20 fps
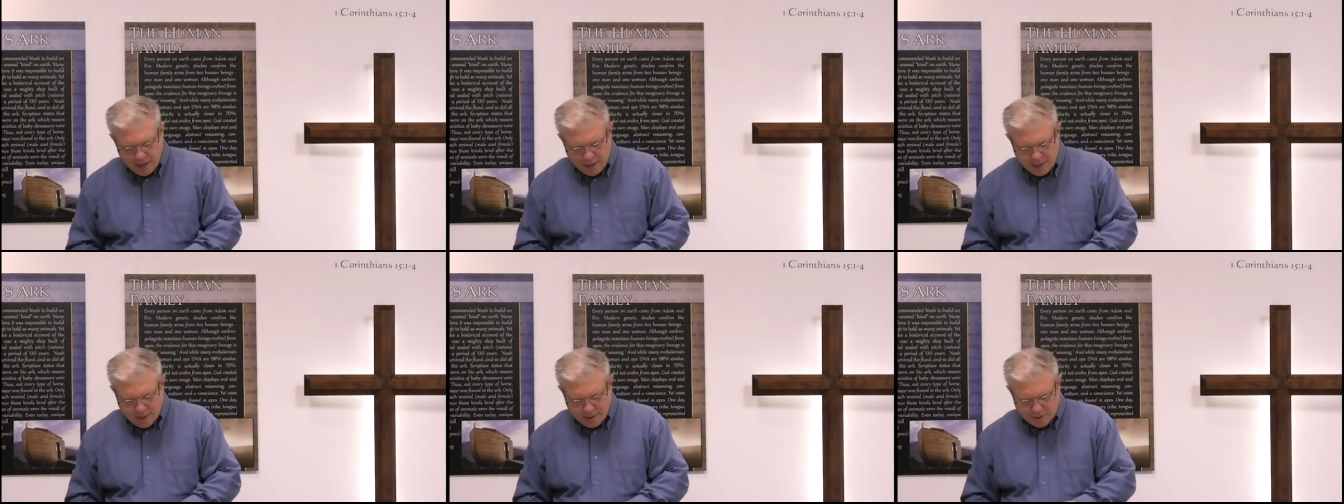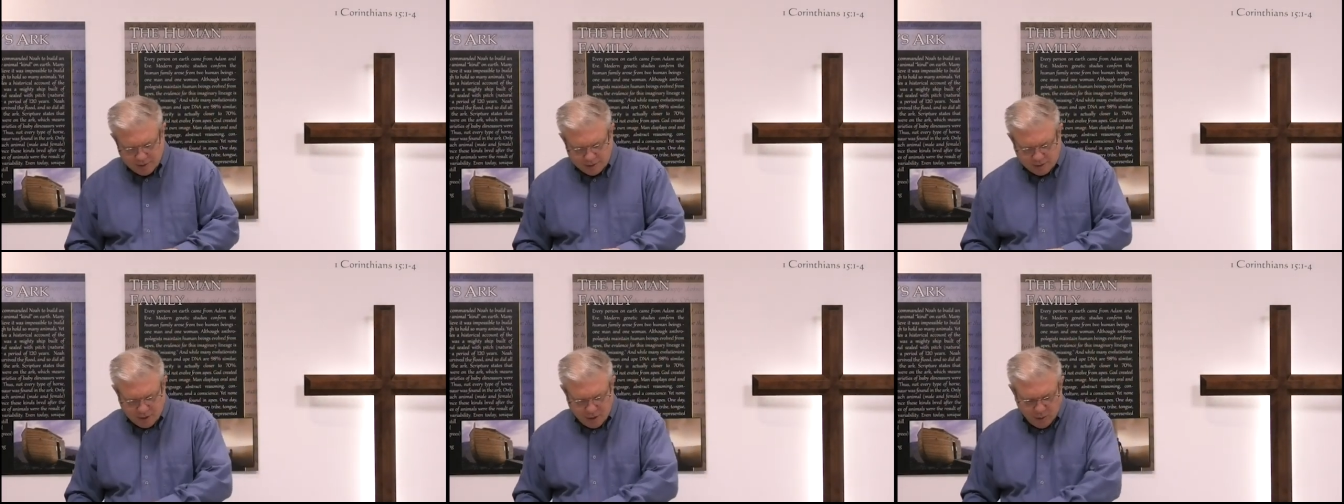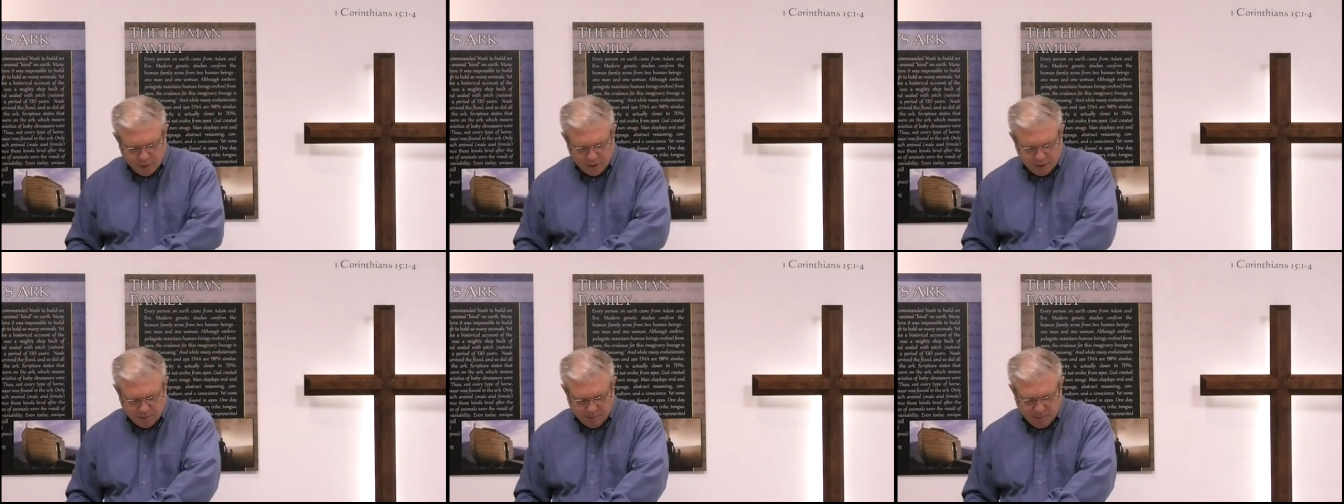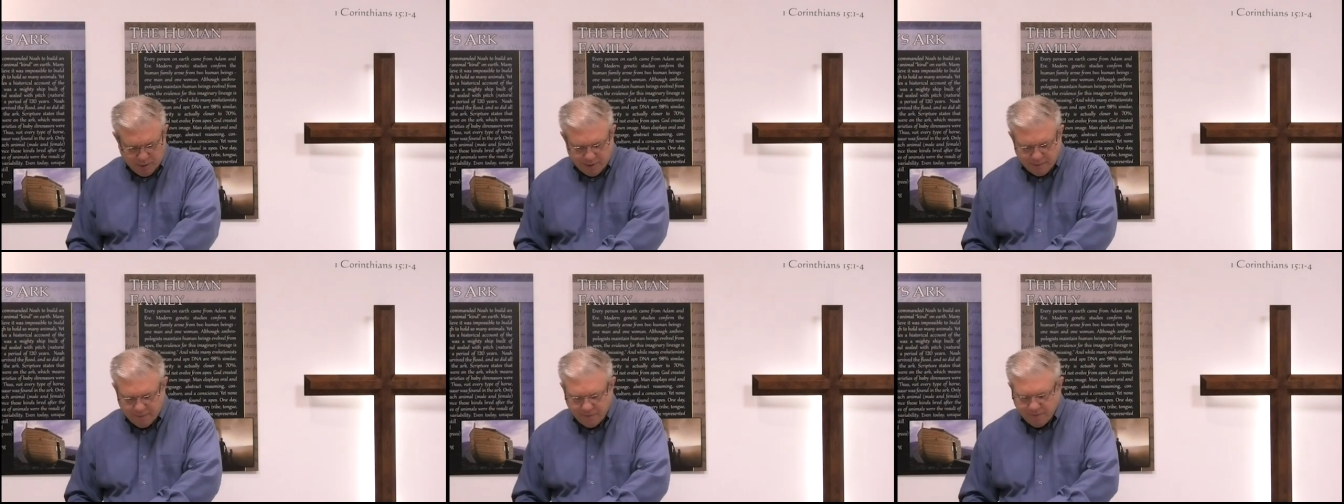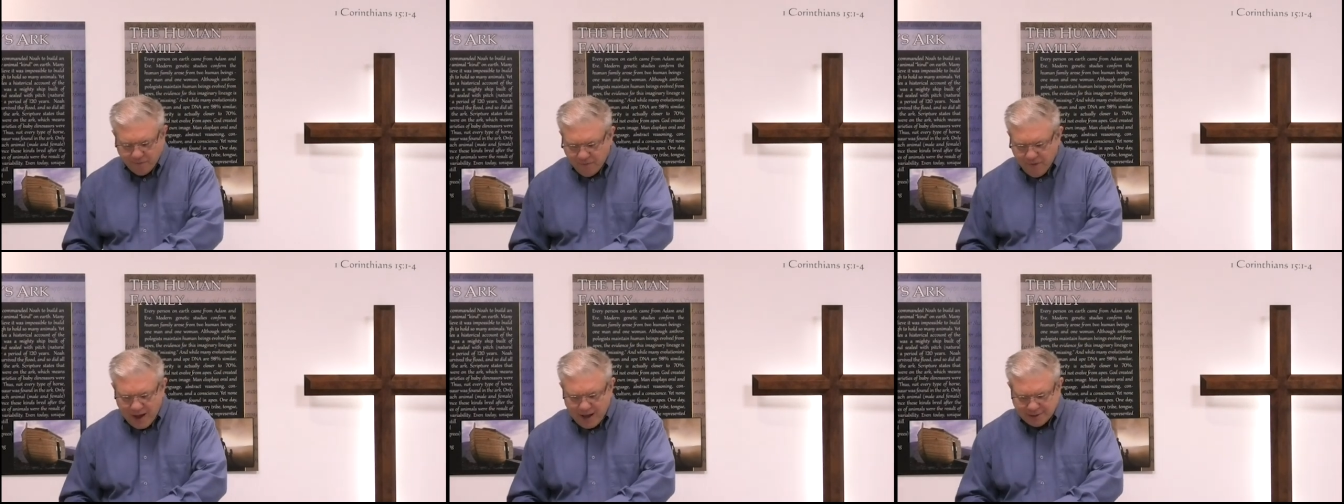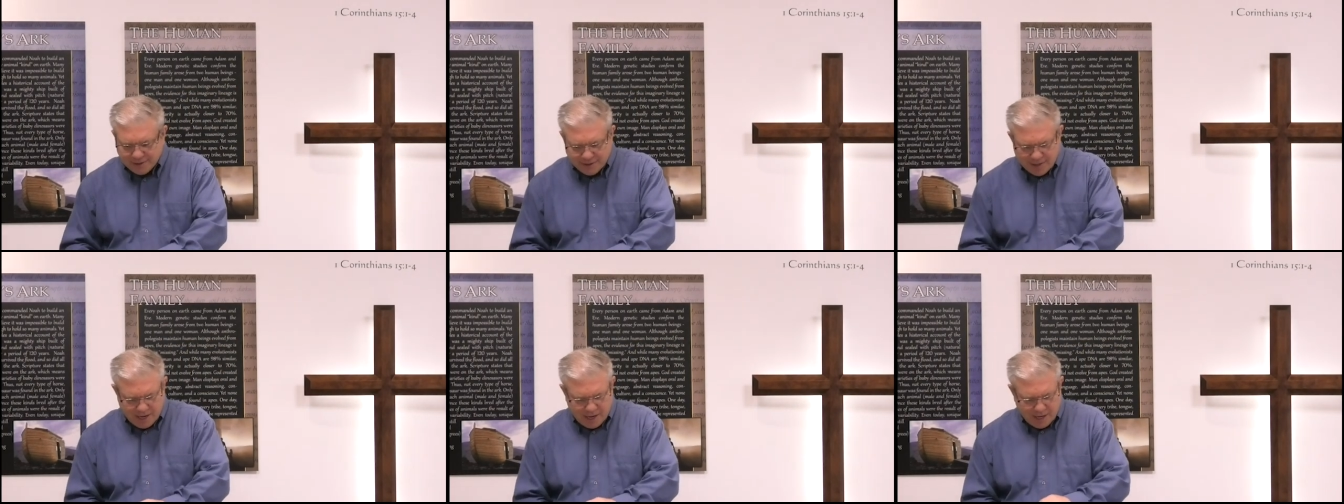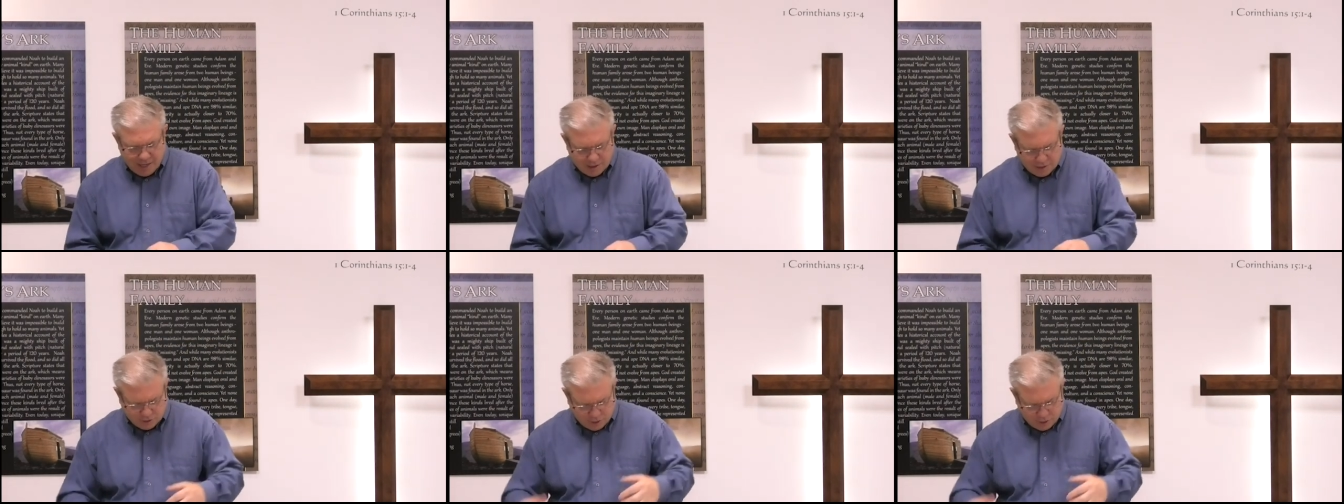is going to be fascinating.